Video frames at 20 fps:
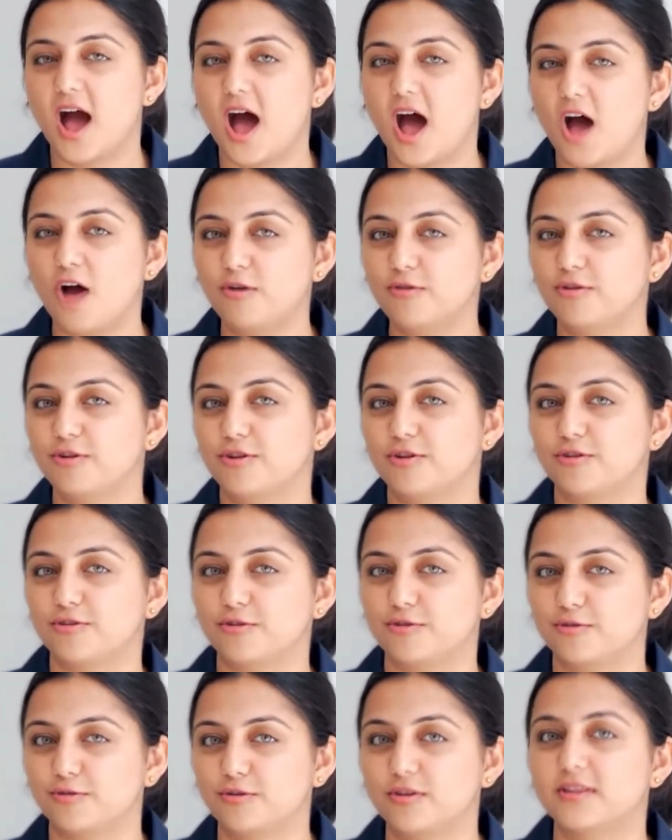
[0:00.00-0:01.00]
how do you
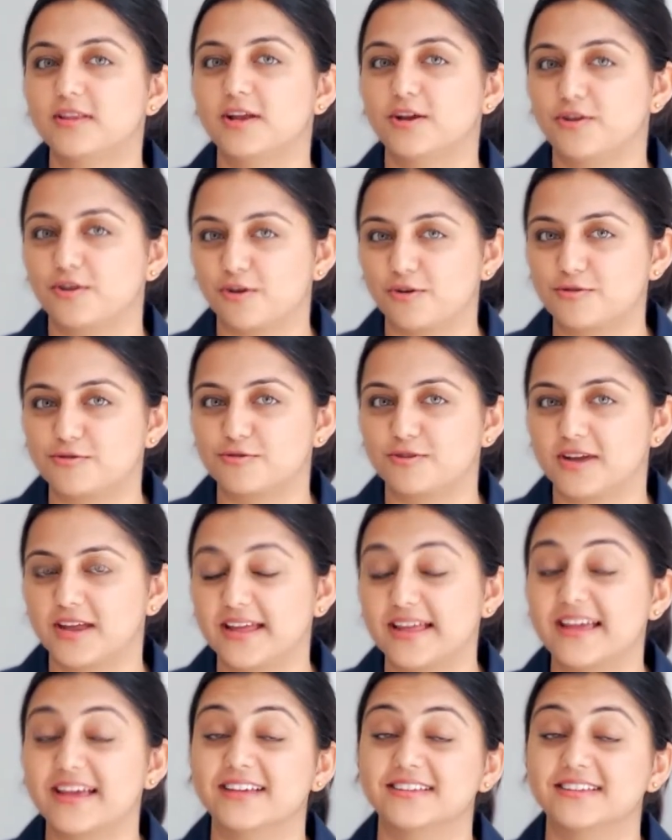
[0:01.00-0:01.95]
know that your coating